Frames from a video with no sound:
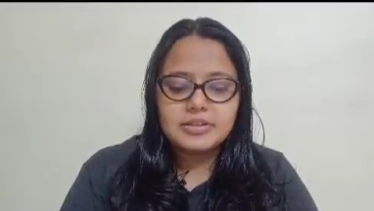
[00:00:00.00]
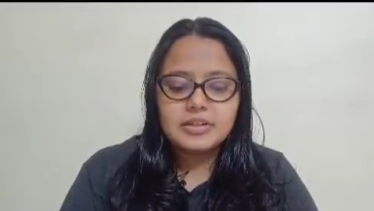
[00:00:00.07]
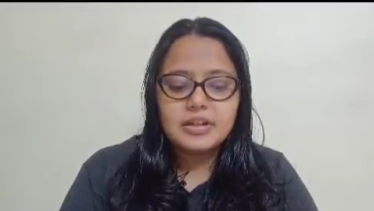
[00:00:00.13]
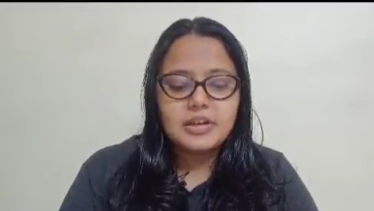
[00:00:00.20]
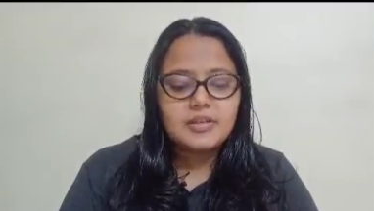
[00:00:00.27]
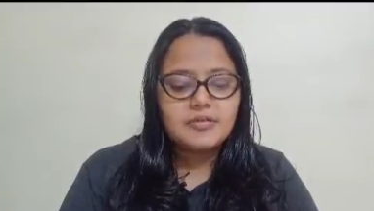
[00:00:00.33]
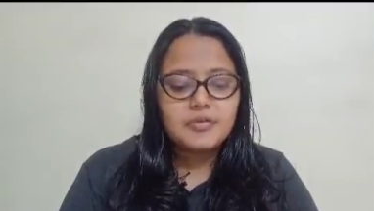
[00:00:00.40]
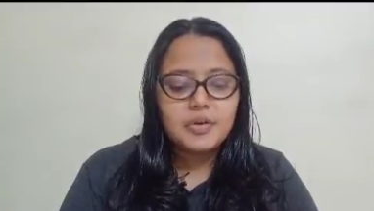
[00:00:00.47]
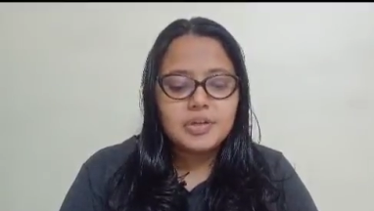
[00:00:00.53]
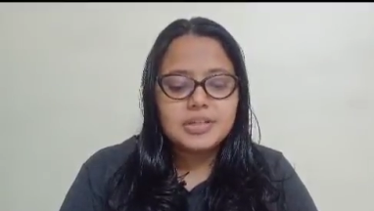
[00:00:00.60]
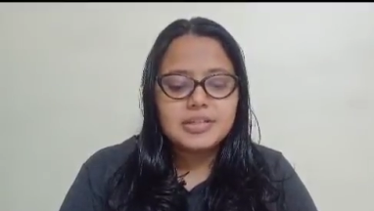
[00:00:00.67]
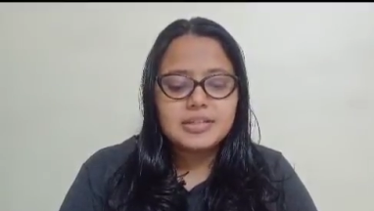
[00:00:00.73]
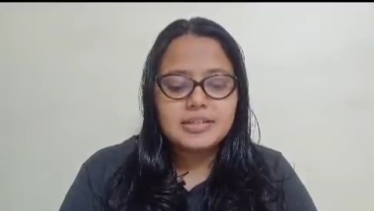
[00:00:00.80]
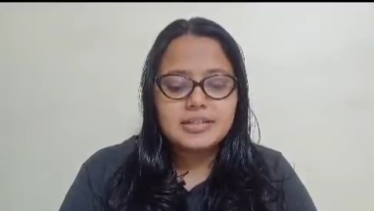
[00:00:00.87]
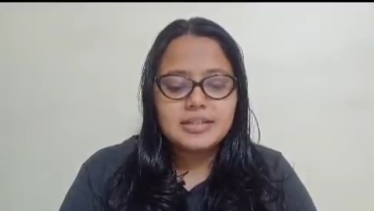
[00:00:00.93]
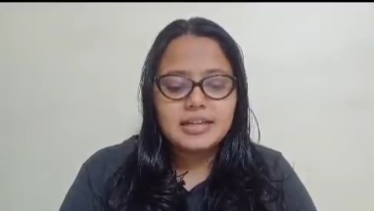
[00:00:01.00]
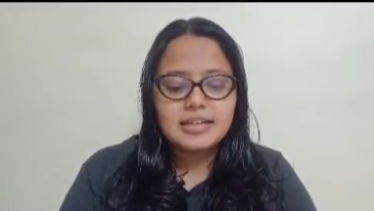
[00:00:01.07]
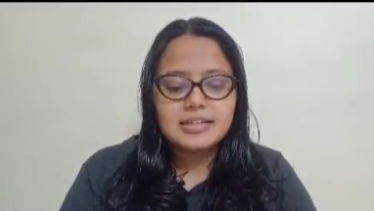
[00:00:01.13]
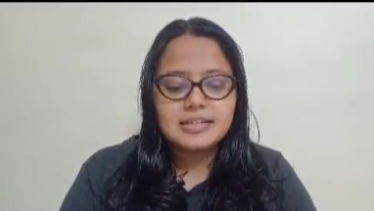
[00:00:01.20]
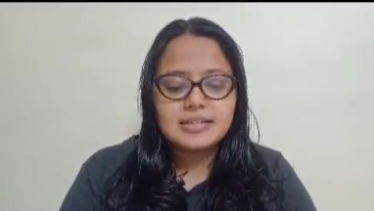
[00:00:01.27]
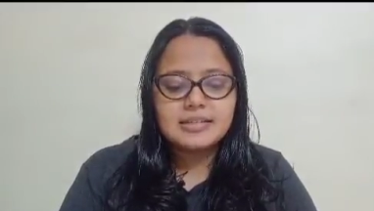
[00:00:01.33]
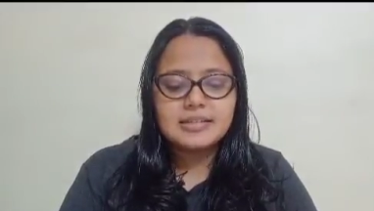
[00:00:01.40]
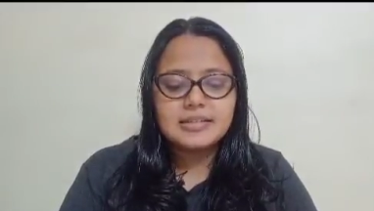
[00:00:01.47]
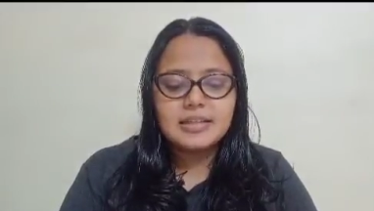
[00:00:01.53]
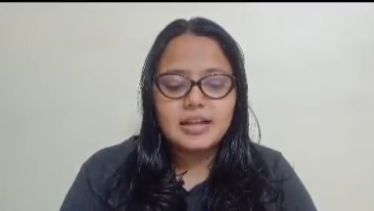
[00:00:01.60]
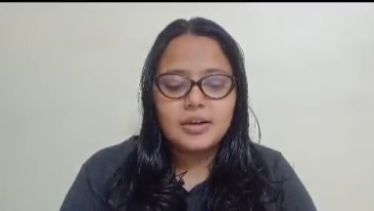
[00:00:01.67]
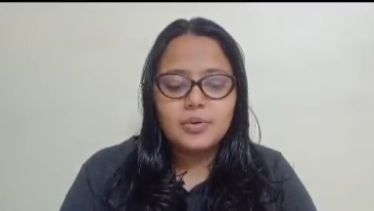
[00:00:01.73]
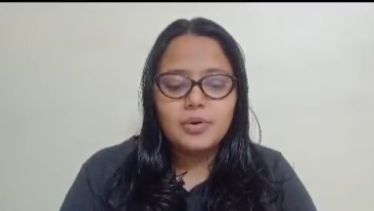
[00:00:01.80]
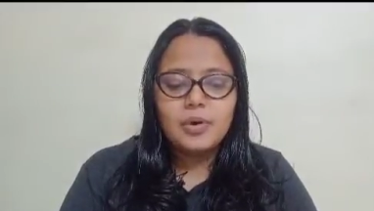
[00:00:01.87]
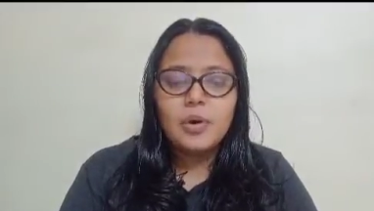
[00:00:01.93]
Forensic science is
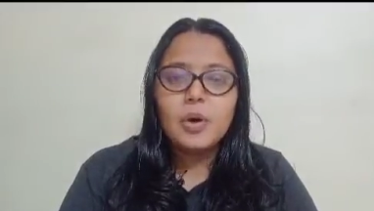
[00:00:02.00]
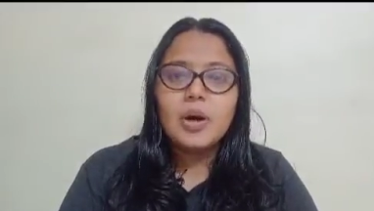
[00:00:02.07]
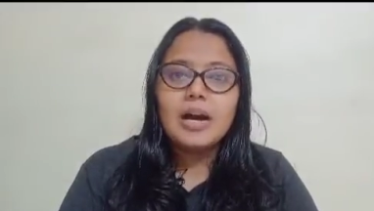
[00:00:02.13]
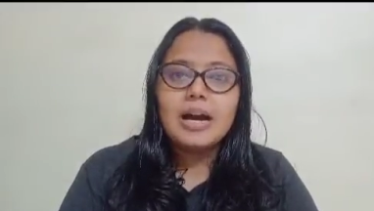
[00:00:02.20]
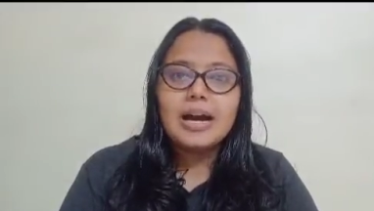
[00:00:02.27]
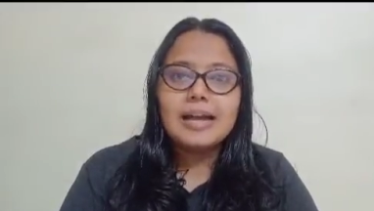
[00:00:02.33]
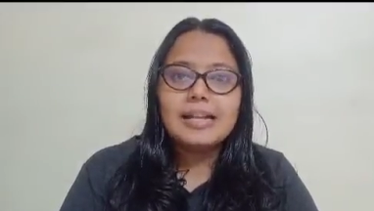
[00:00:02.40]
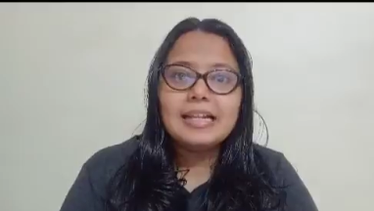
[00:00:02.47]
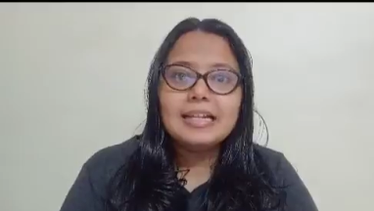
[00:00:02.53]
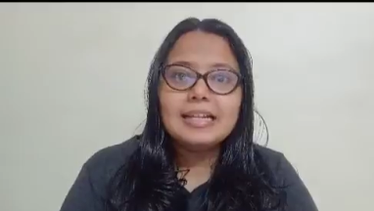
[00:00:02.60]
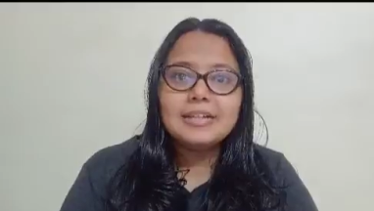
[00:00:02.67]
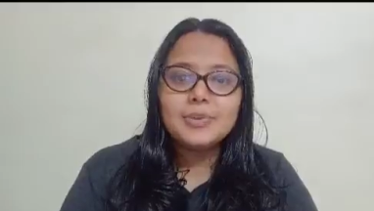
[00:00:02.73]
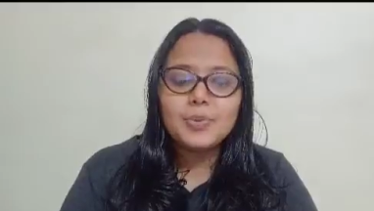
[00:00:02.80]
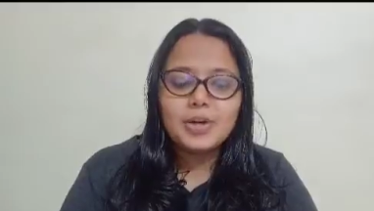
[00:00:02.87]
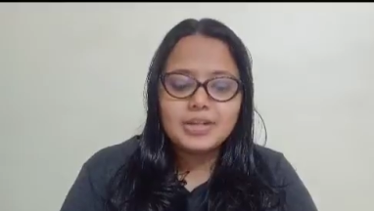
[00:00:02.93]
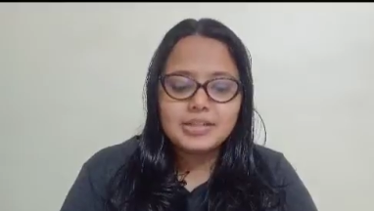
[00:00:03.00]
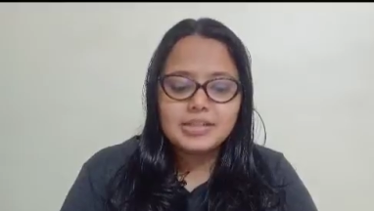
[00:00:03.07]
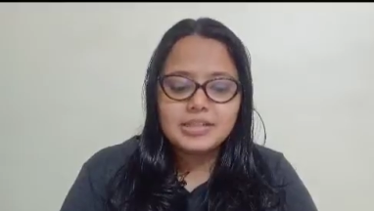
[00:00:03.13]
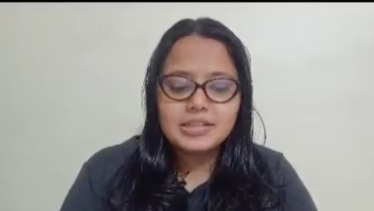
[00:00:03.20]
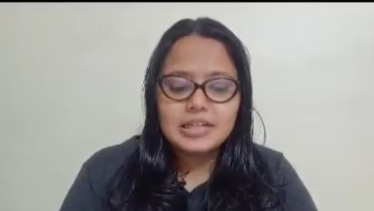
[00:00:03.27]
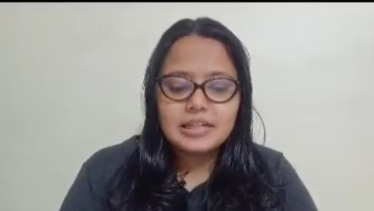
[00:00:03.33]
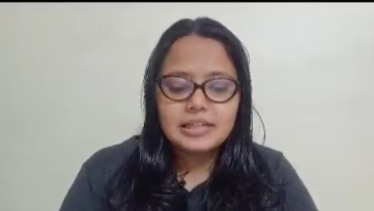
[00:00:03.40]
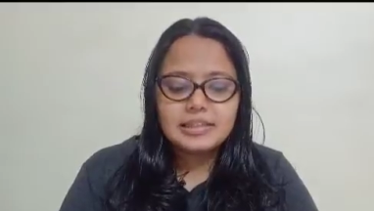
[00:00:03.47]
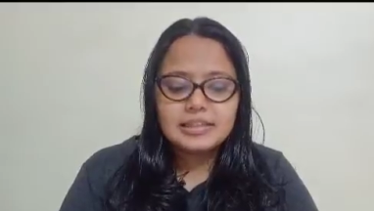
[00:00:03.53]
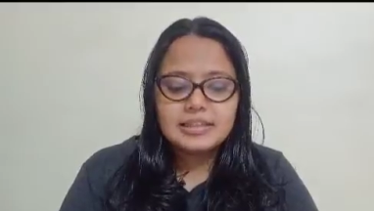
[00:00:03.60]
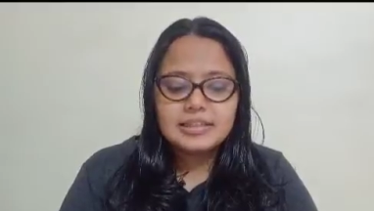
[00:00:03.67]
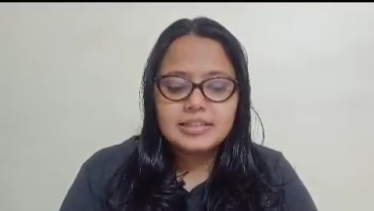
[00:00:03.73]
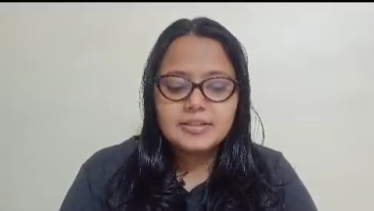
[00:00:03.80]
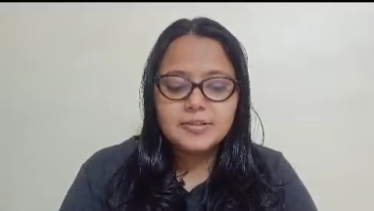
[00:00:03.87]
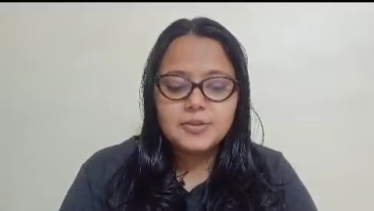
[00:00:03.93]
now a highly advanced
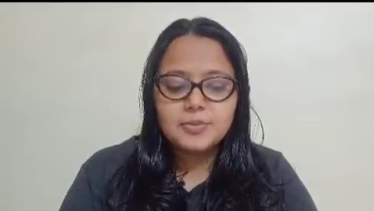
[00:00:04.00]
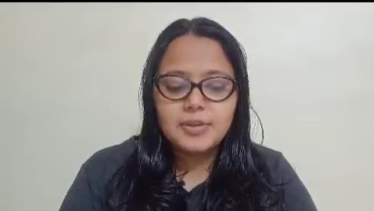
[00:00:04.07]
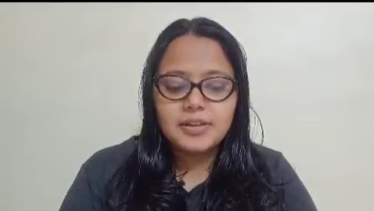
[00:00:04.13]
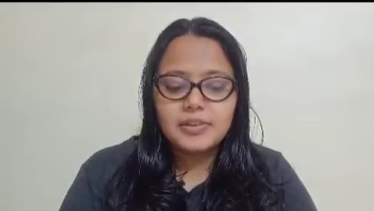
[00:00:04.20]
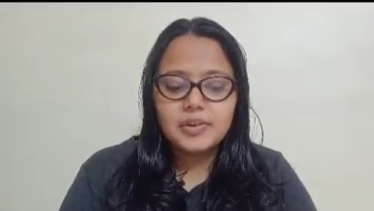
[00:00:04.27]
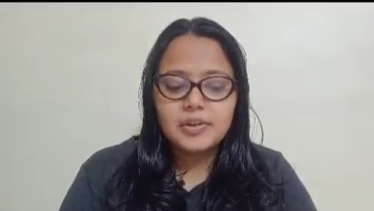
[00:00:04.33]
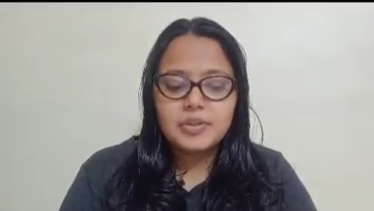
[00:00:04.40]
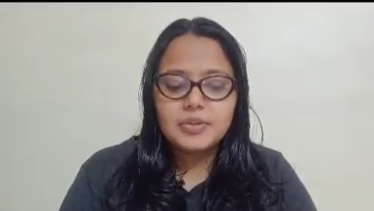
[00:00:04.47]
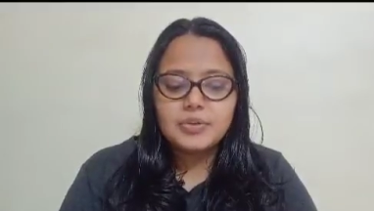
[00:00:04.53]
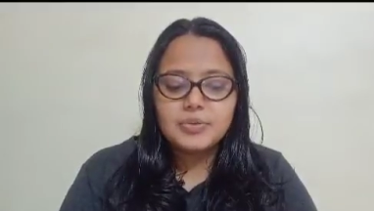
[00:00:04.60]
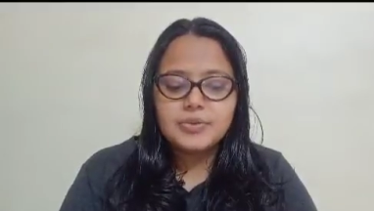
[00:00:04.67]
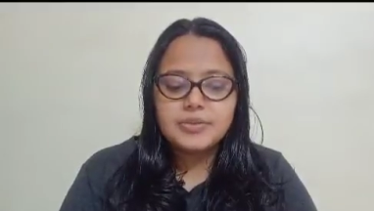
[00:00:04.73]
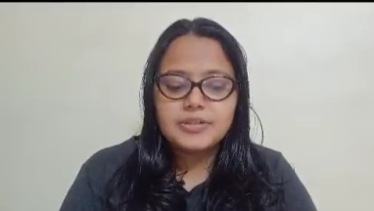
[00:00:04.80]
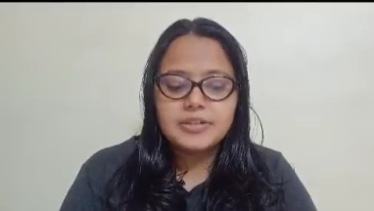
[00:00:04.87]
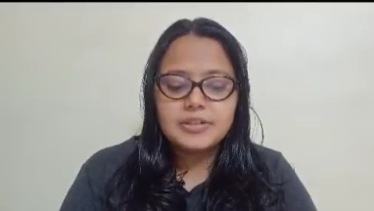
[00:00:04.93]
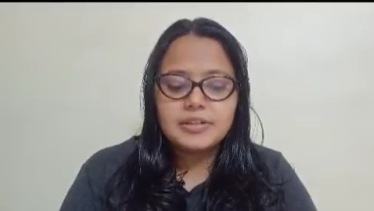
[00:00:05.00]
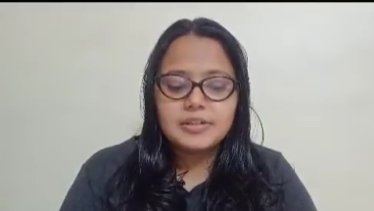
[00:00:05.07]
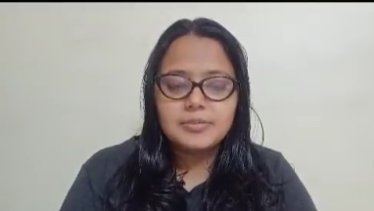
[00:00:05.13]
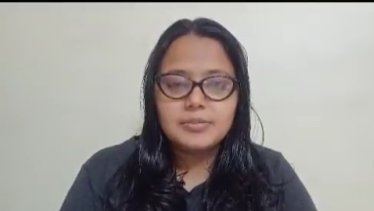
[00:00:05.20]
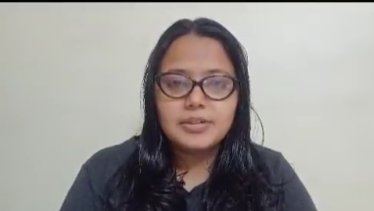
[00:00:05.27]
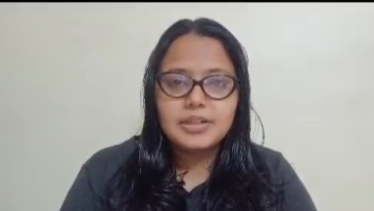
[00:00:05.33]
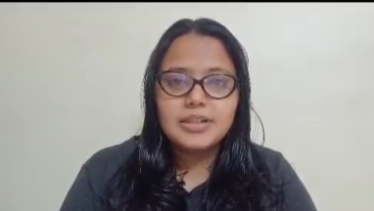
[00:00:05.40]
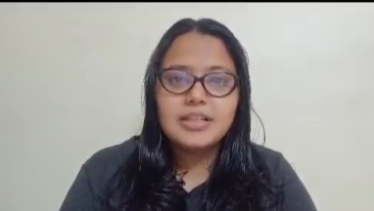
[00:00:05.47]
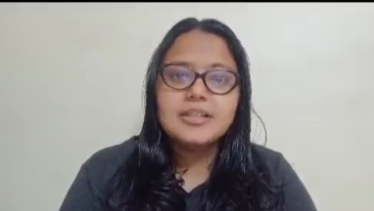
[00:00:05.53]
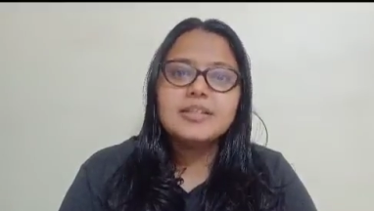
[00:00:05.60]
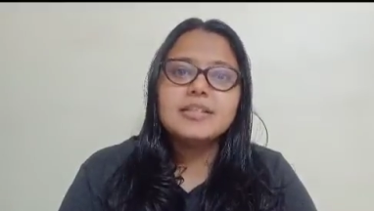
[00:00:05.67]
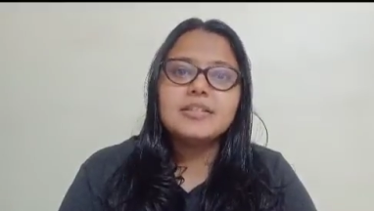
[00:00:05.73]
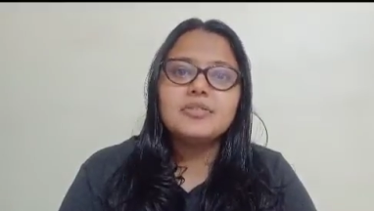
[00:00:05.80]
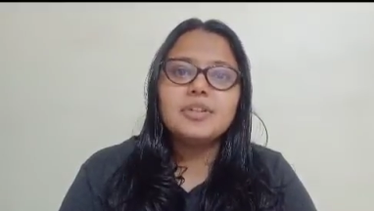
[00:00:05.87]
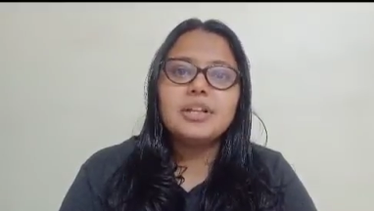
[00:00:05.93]
research method used in criminal and
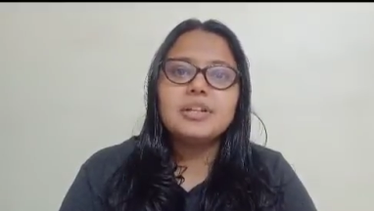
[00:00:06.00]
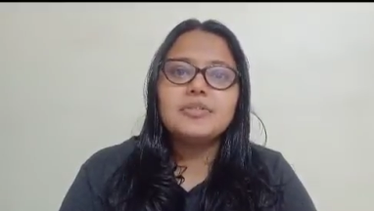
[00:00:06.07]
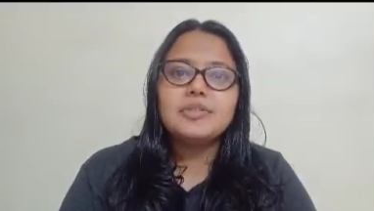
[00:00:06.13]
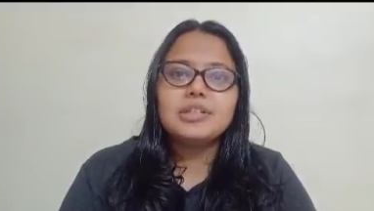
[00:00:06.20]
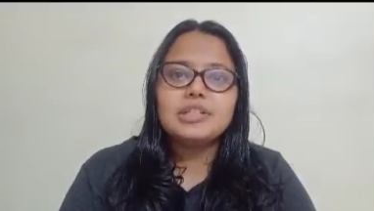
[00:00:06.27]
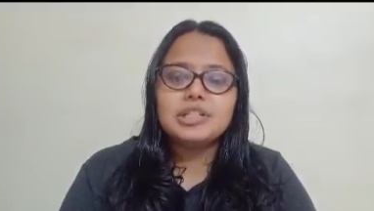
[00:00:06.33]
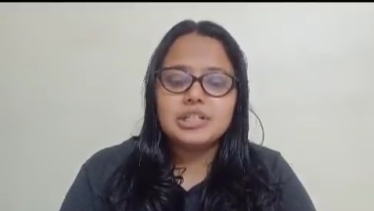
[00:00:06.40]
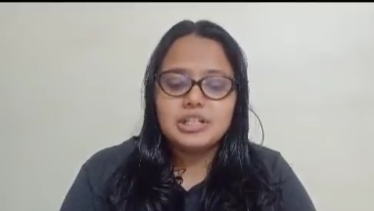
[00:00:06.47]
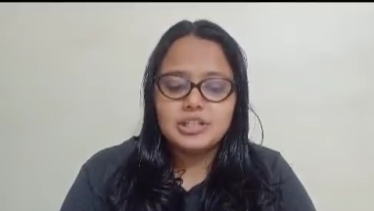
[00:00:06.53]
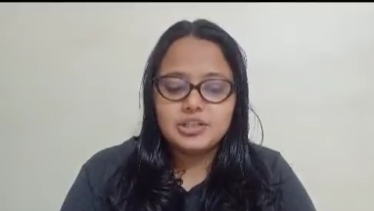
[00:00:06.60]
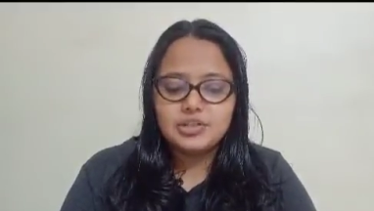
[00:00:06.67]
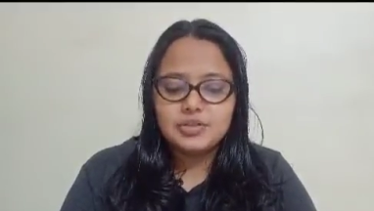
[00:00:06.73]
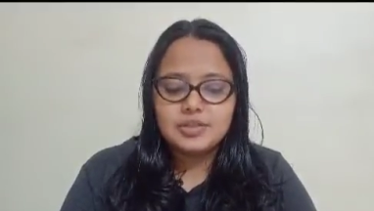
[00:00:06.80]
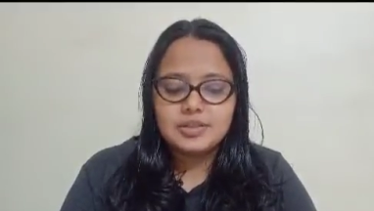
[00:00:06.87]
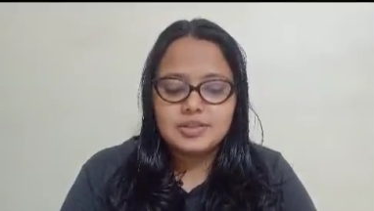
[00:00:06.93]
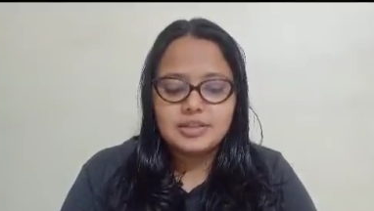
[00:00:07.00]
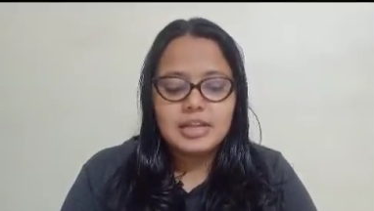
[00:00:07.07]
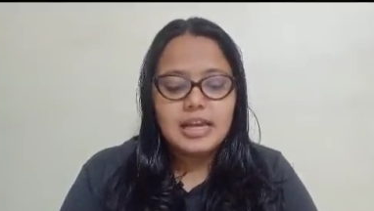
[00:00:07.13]
civil investigations,